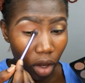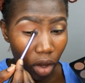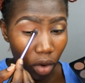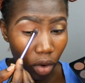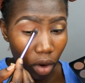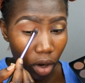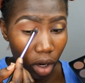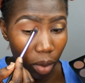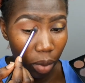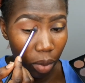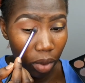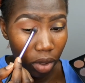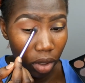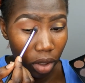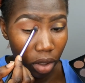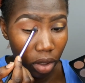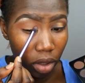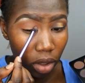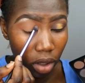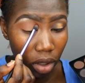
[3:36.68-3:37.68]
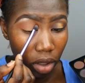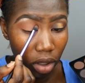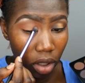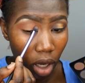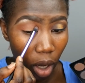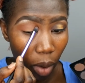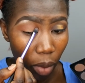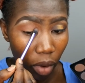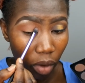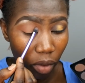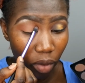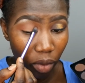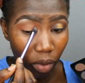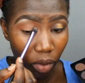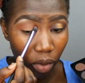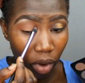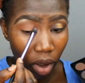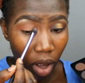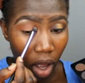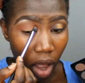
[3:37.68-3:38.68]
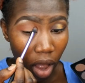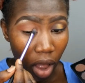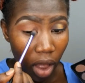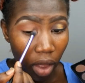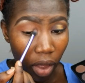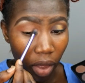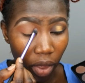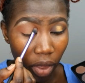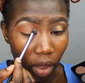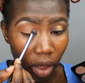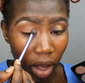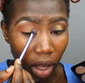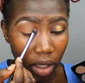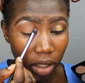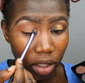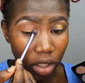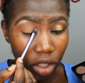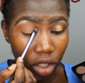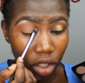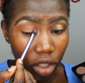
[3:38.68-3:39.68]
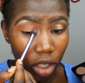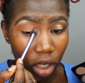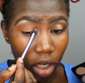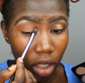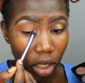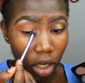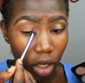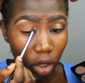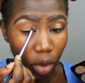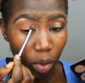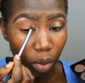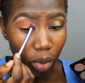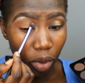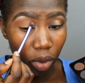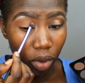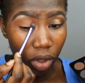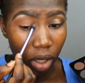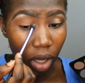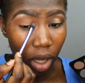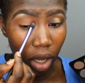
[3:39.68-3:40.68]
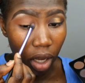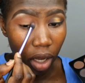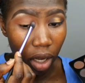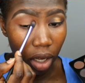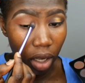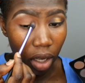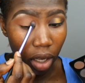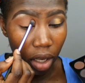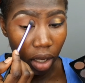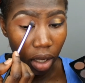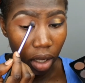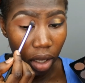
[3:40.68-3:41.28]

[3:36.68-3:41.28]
You're going to put it on top of that shade that you put here.